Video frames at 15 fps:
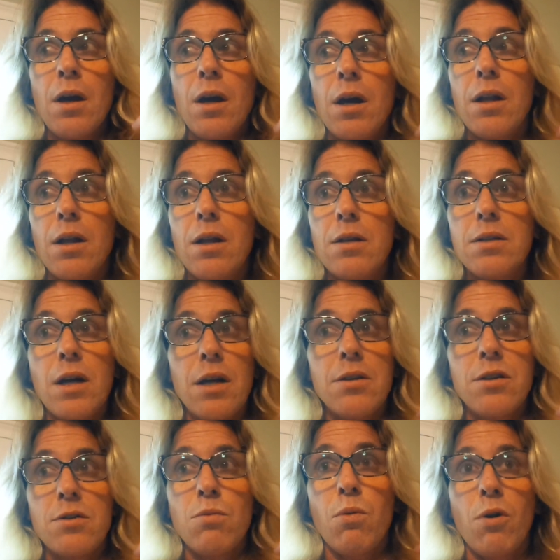It is not
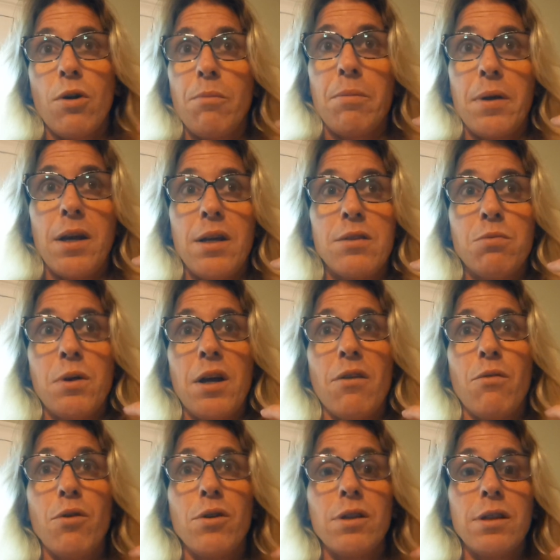just world peace. We have
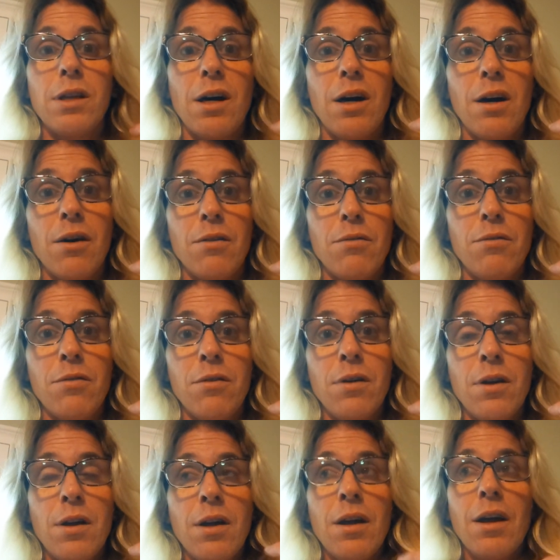world love,
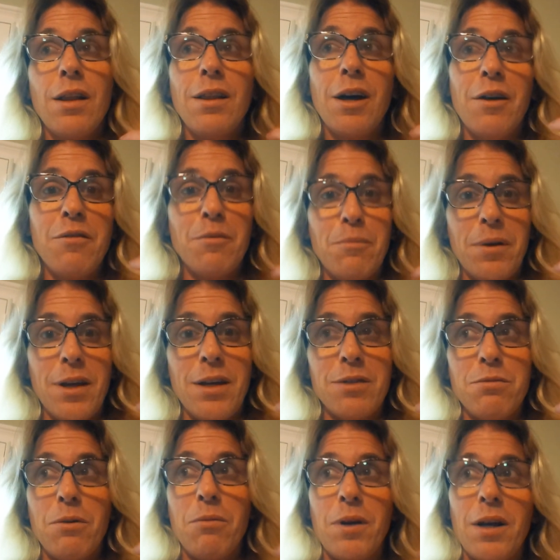love and peace.
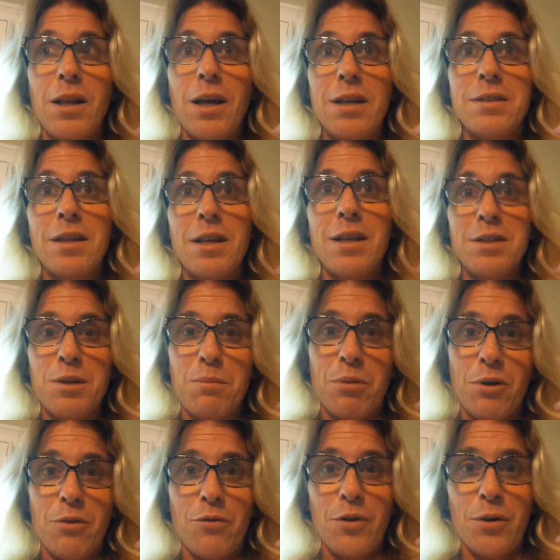We realize it is a
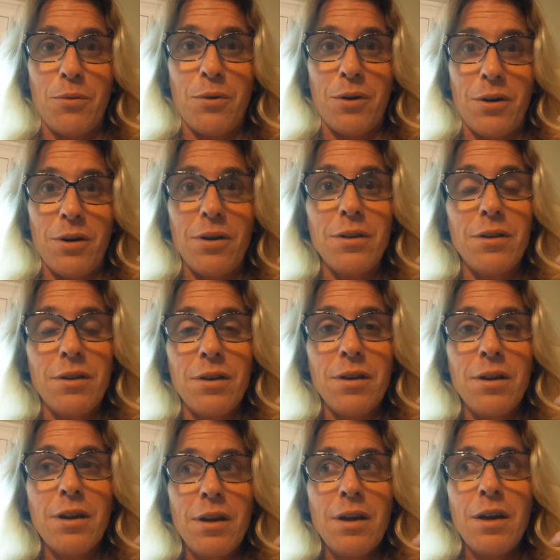perfect world.
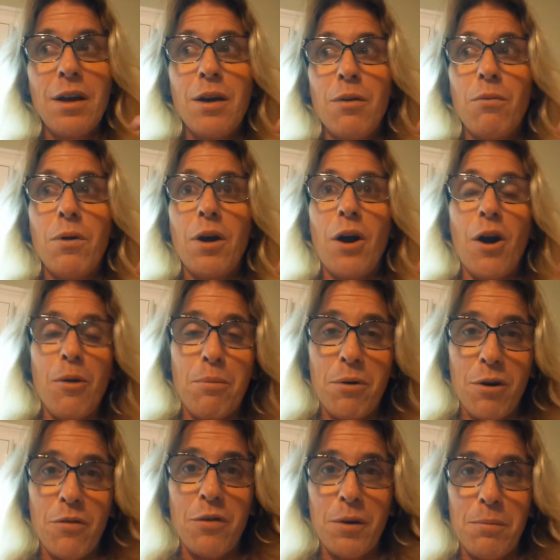We are
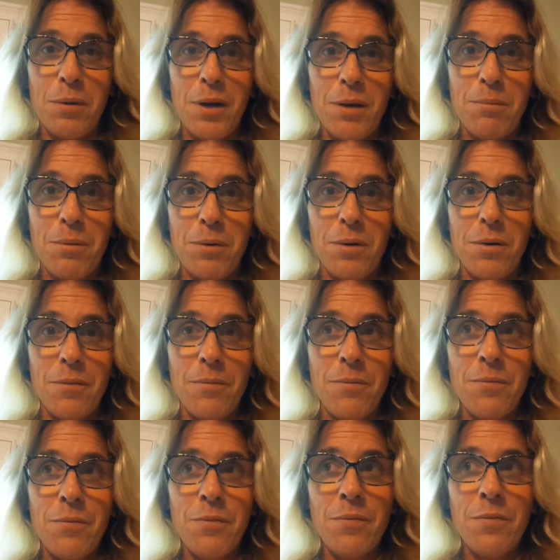perfect people.
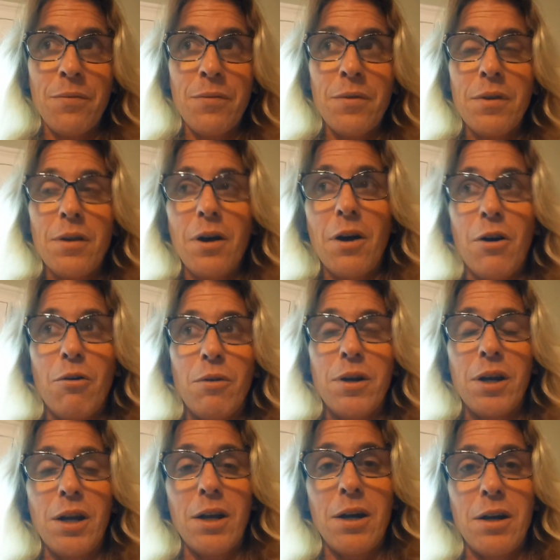All we
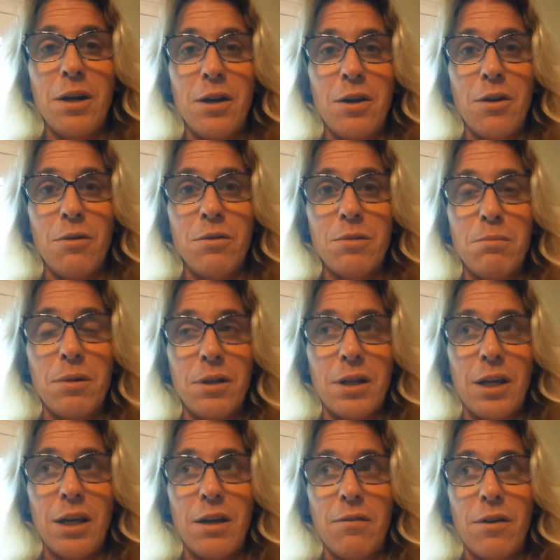needed to do was
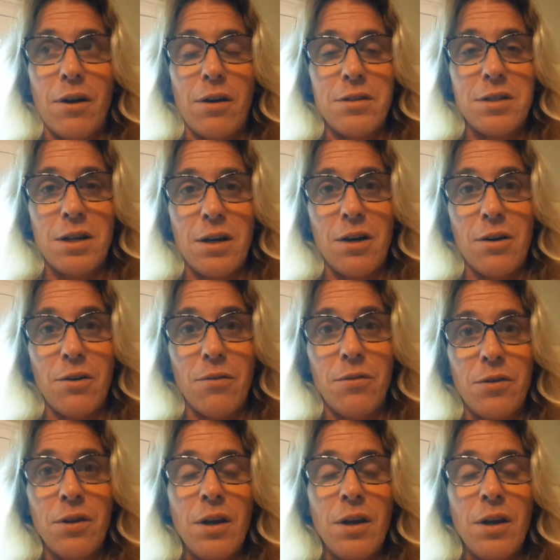believe in ourselves.